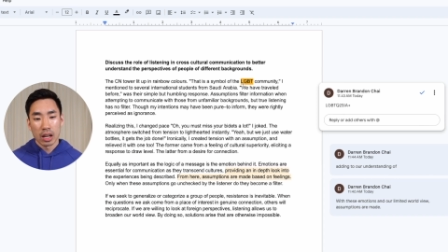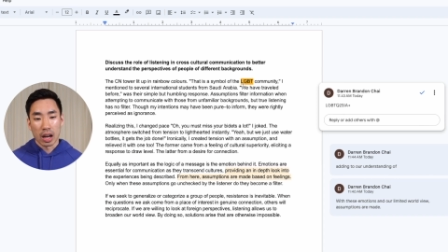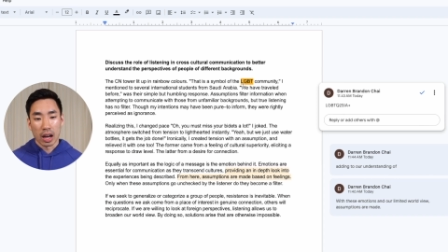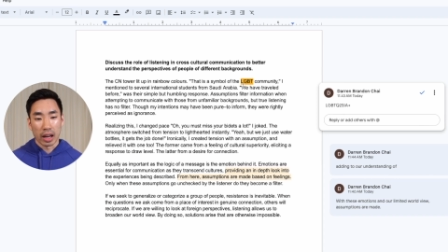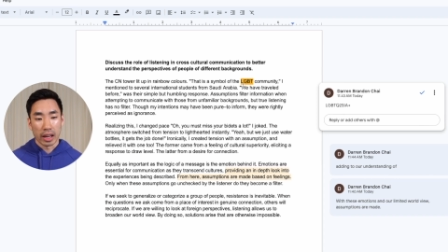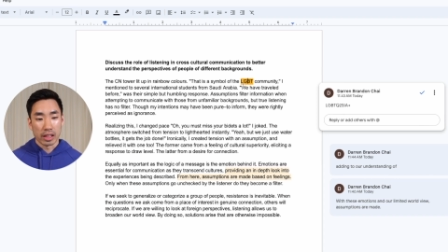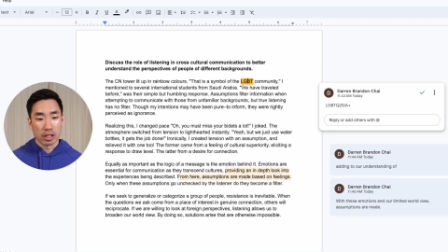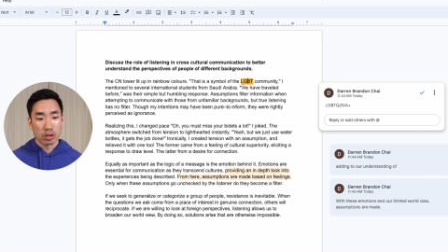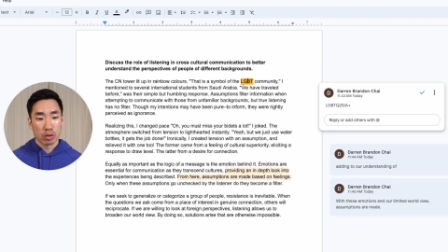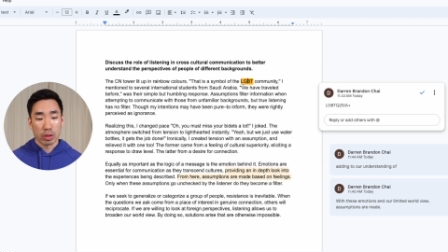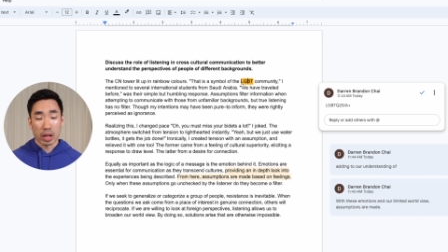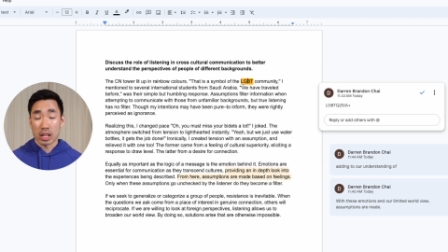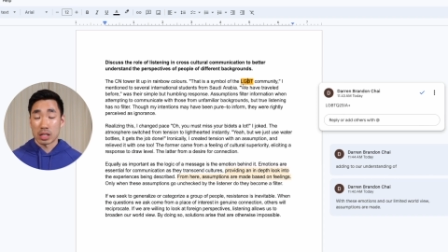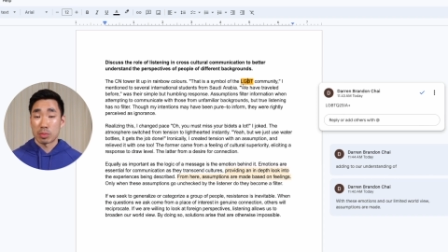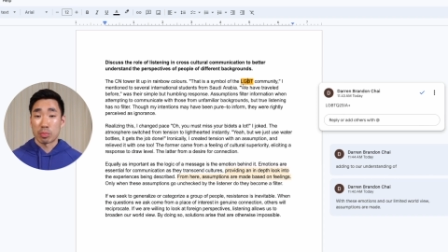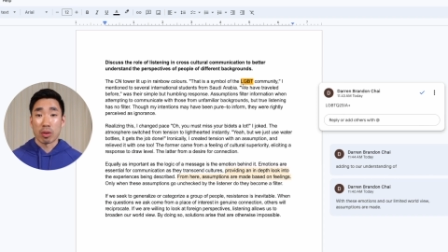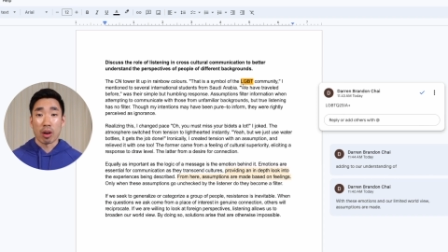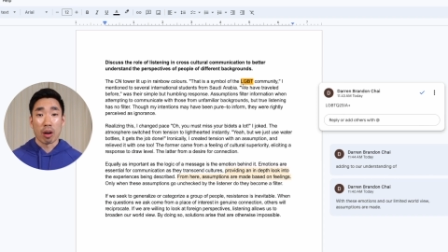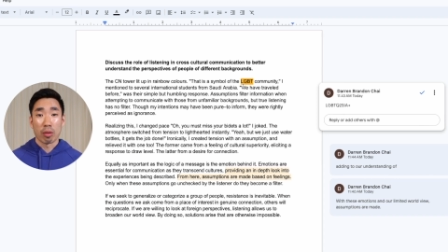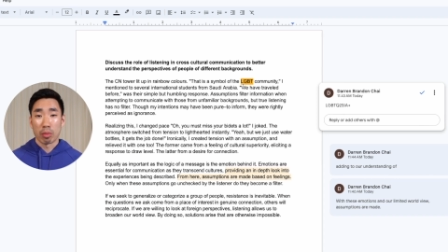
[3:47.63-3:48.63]
uh, and so
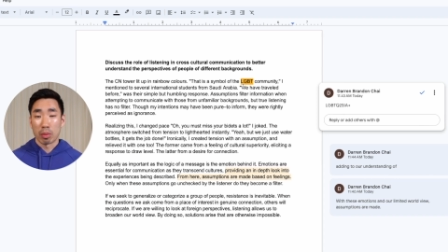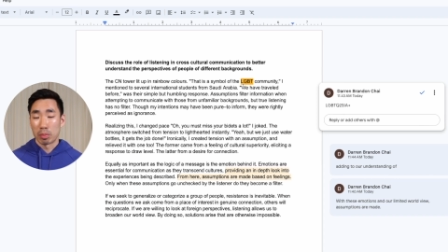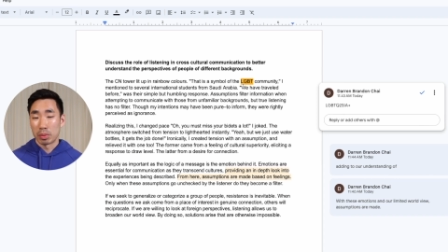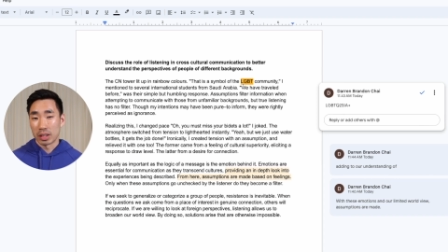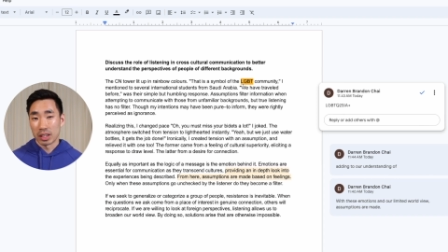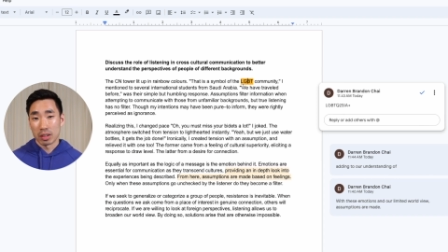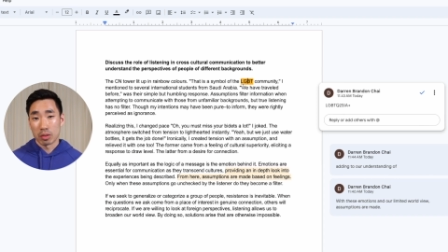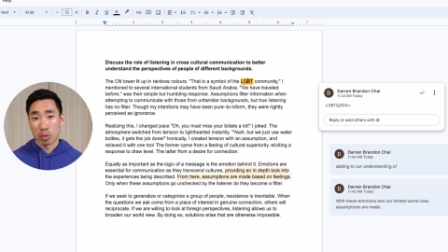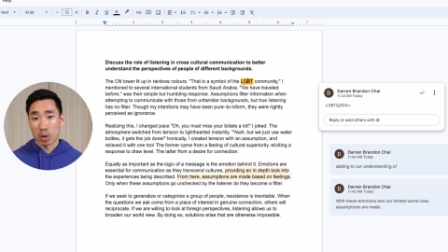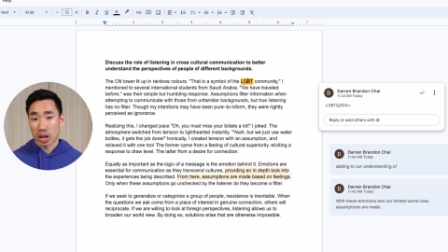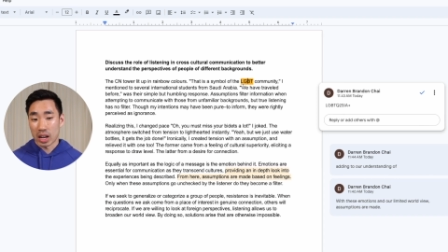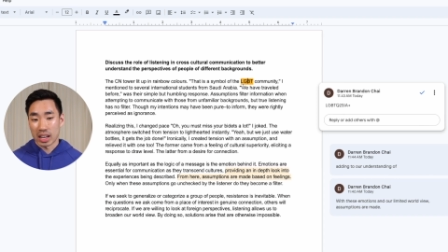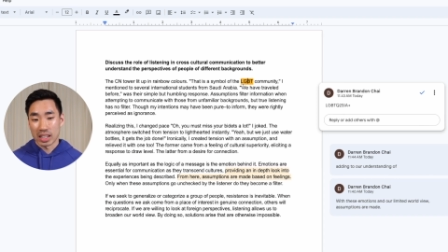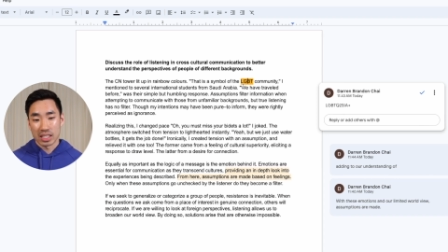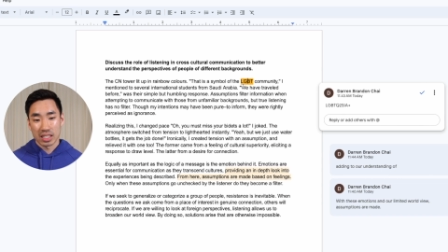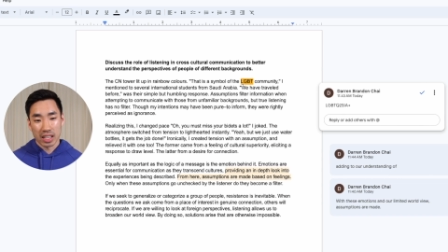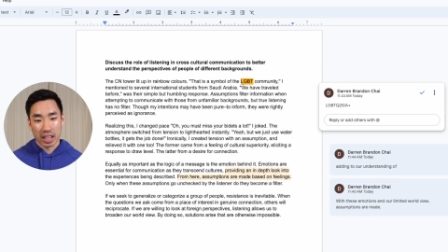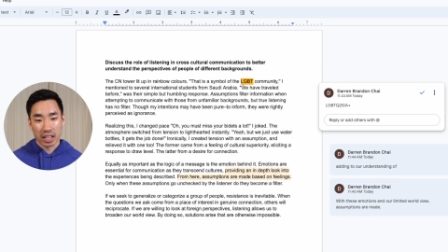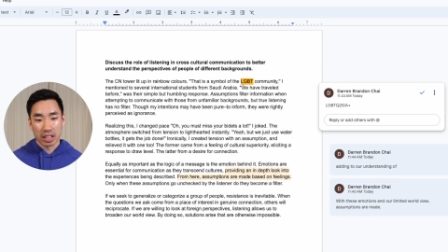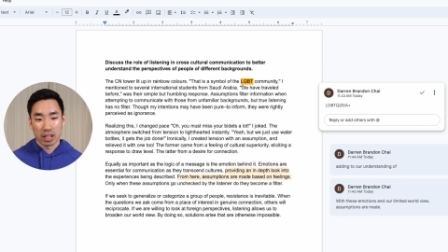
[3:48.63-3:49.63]
that's probably what I
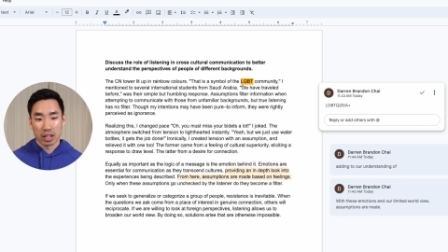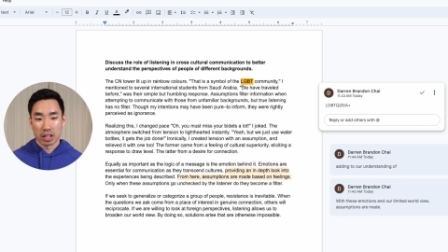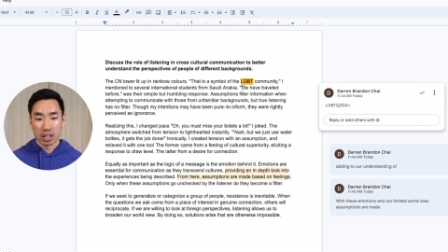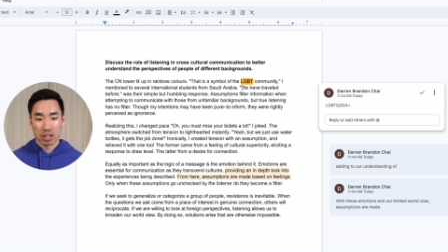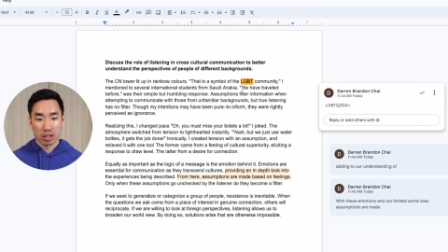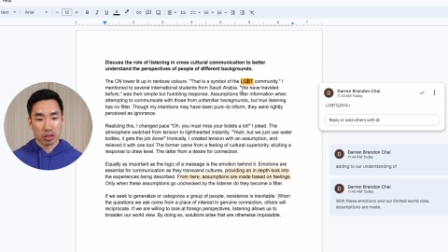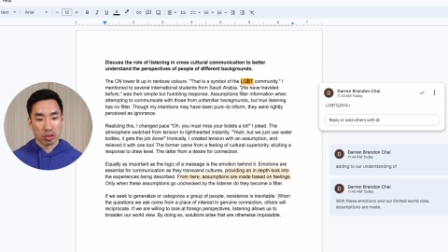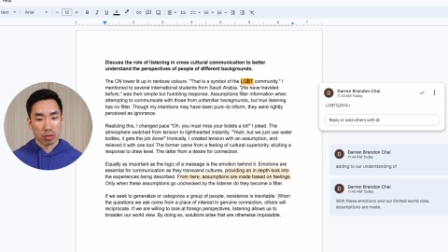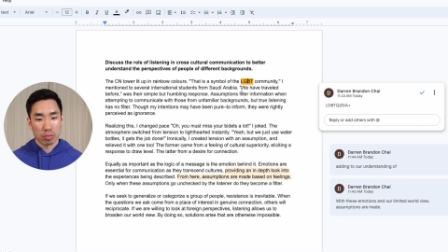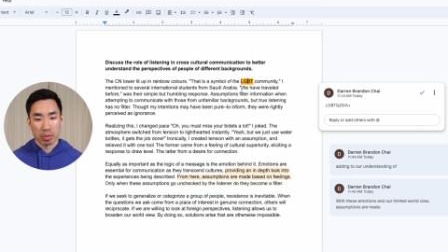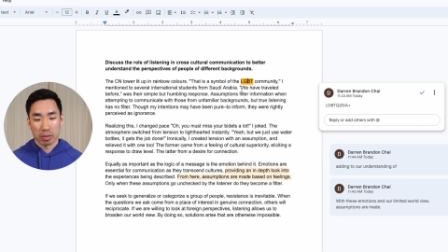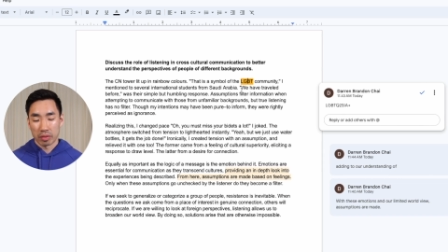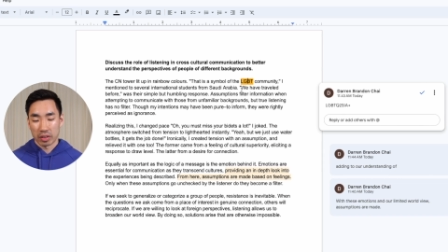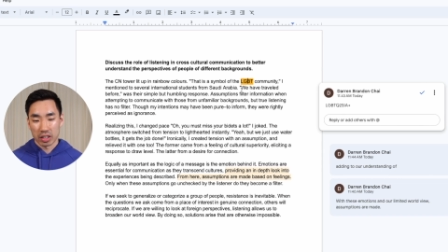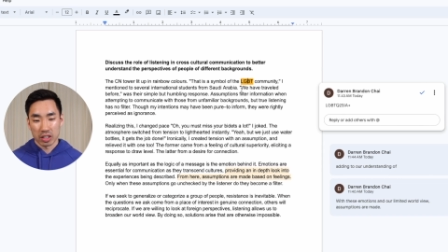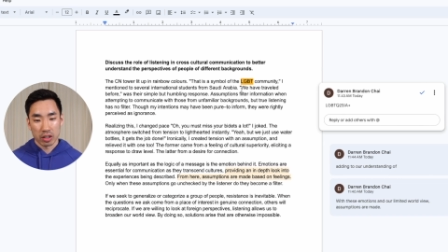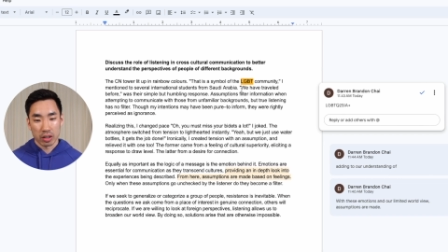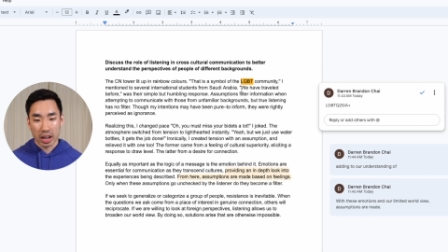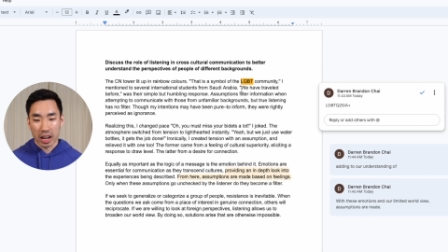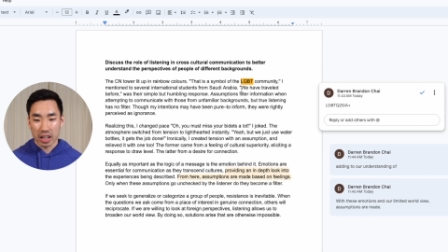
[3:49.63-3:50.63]
said to this group of
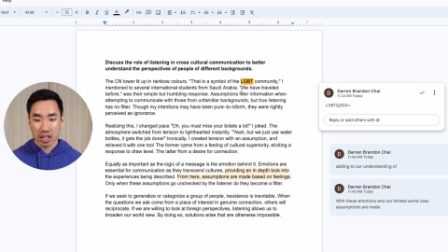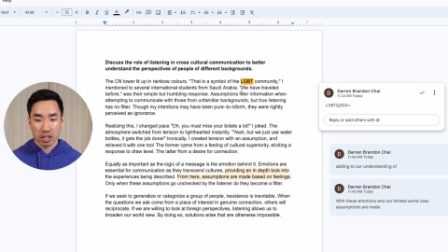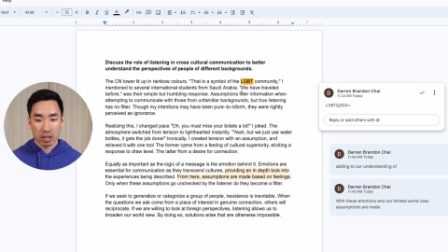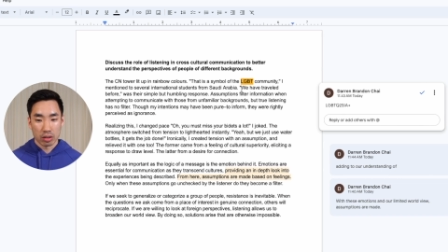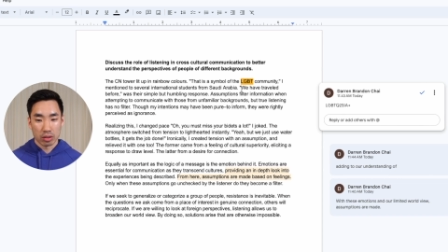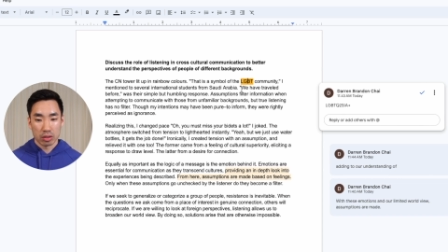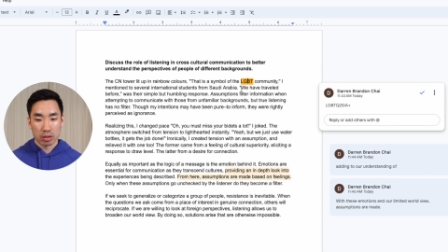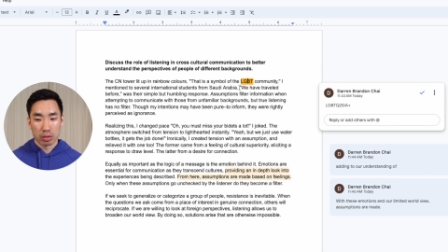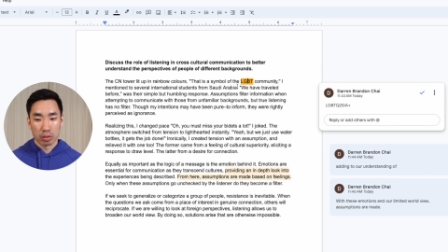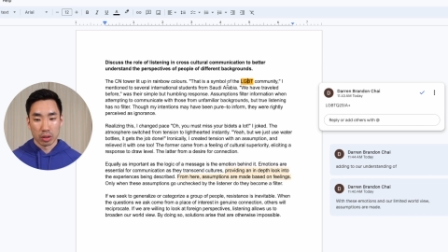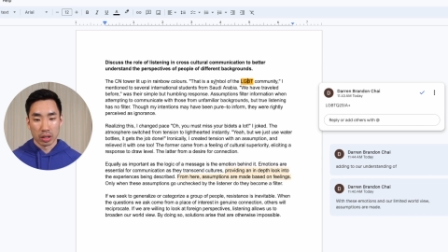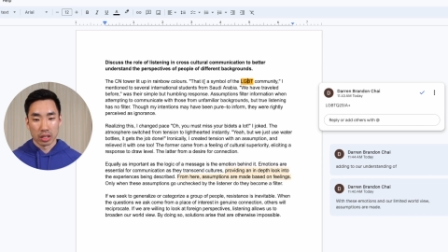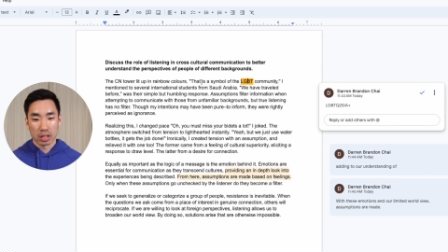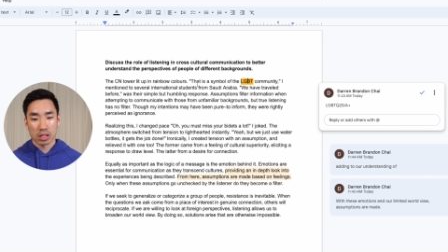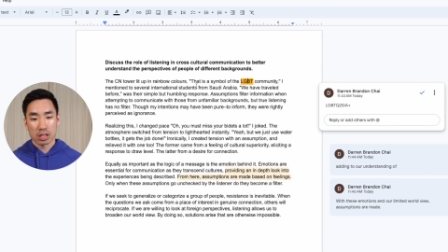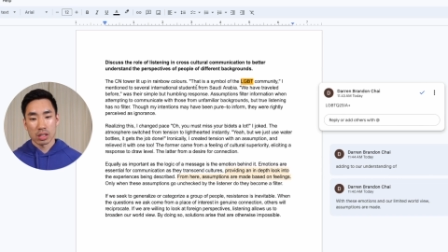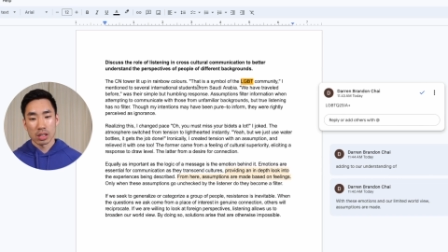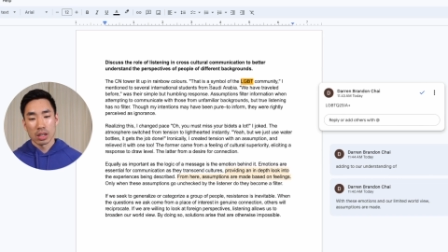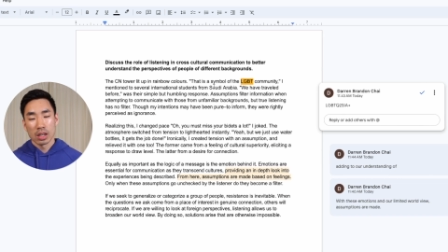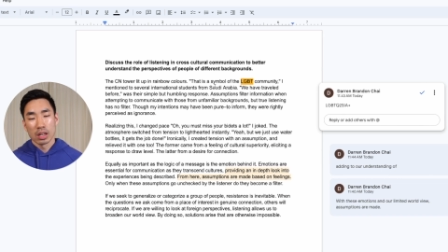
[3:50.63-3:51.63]
international
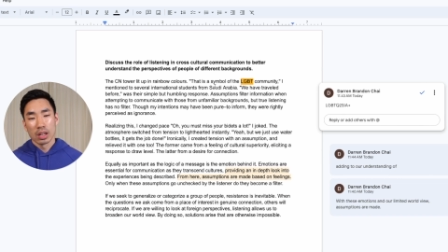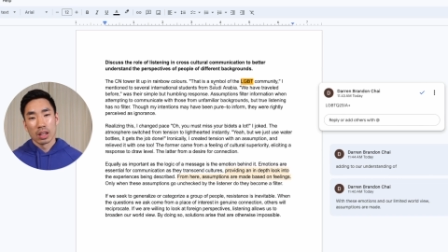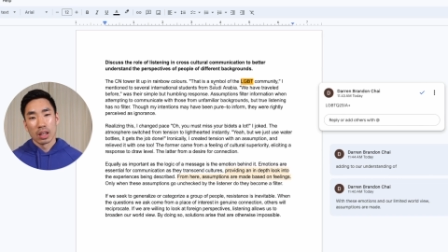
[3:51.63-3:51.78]
students.